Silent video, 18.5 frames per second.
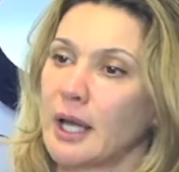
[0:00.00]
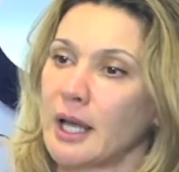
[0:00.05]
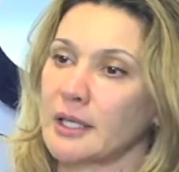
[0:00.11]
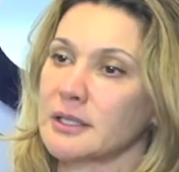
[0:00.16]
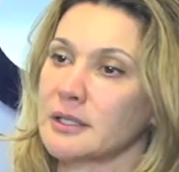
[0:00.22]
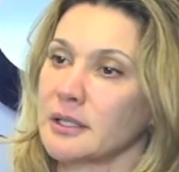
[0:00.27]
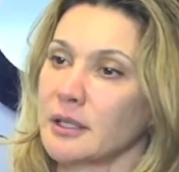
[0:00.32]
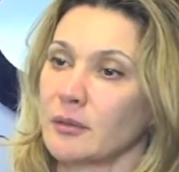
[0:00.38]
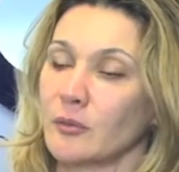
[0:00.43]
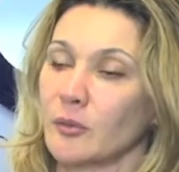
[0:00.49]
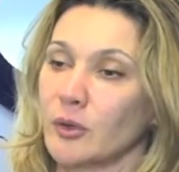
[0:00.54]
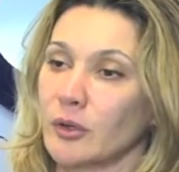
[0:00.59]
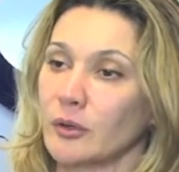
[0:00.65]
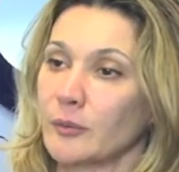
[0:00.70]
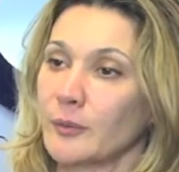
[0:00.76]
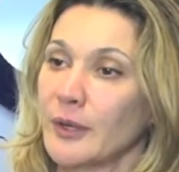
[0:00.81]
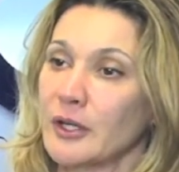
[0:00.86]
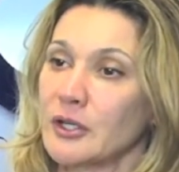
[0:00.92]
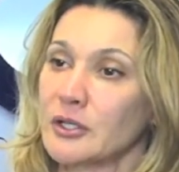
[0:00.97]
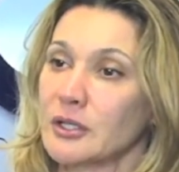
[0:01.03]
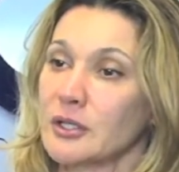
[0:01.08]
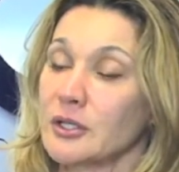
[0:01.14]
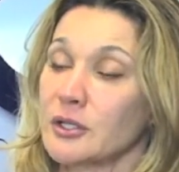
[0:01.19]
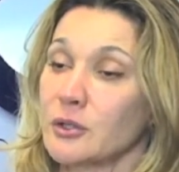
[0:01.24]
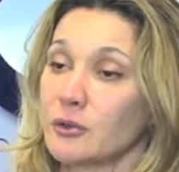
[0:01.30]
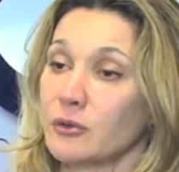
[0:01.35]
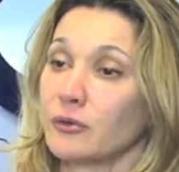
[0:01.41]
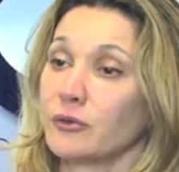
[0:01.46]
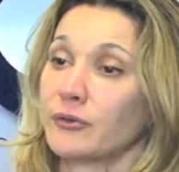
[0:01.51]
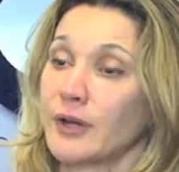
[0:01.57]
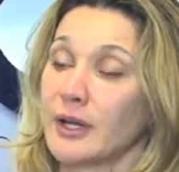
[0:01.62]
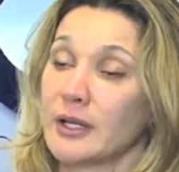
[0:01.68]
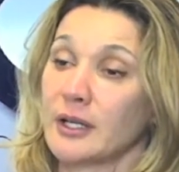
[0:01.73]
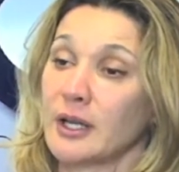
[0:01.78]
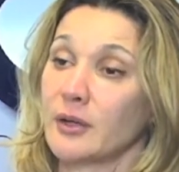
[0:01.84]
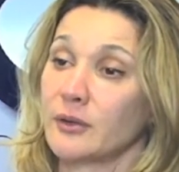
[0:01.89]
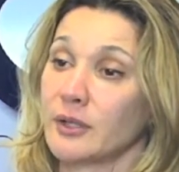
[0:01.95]
asking more patients, you'll
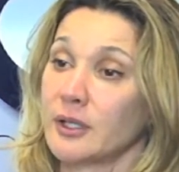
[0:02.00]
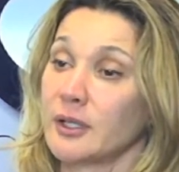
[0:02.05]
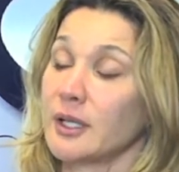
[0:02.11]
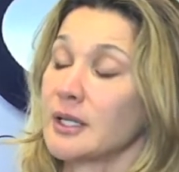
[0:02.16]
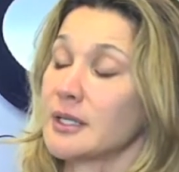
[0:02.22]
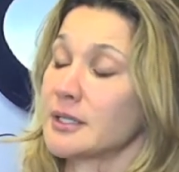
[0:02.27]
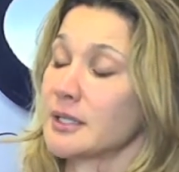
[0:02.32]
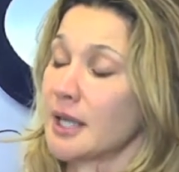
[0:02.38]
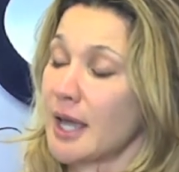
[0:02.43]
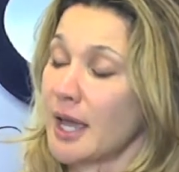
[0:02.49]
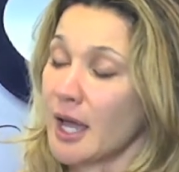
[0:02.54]
find out that it's